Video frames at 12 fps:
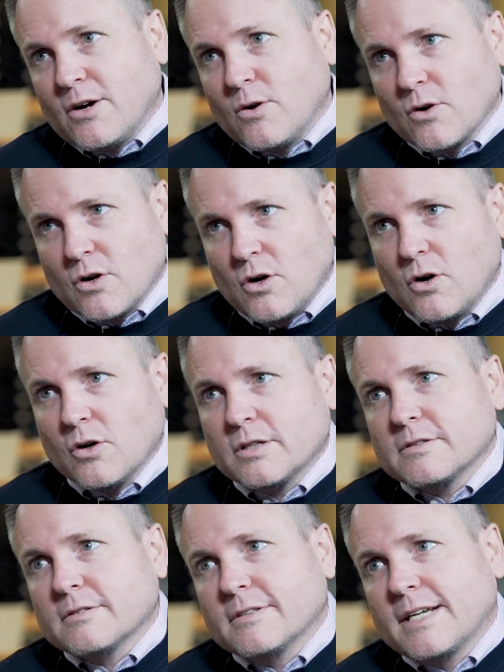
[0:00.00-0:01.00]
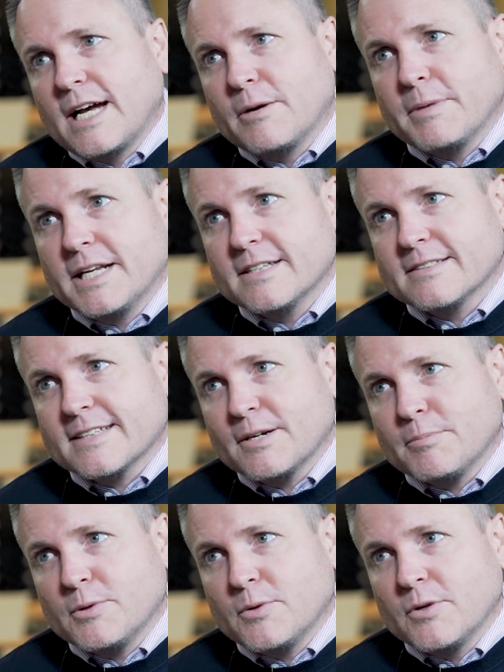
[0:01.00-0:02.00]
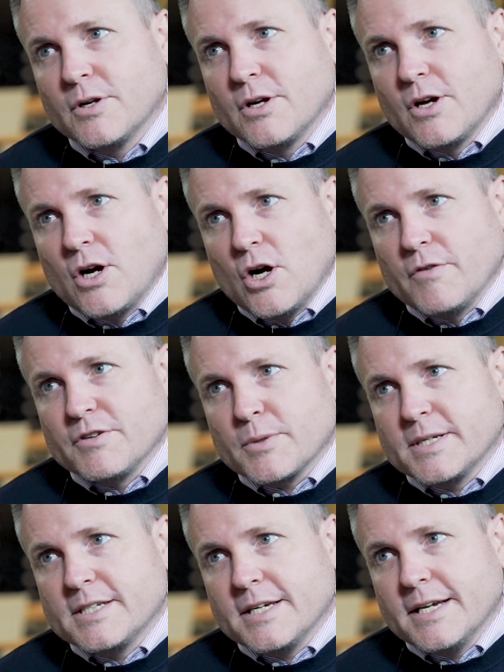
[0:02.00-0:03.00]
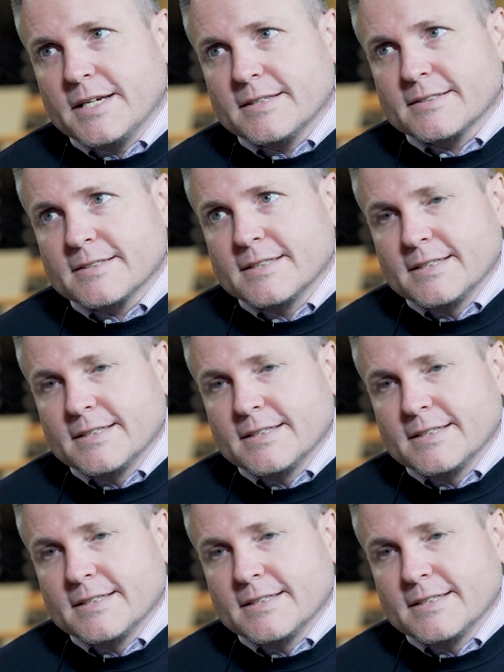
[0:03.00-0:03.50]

Hong Kong, and now been in Singapore over 20 years.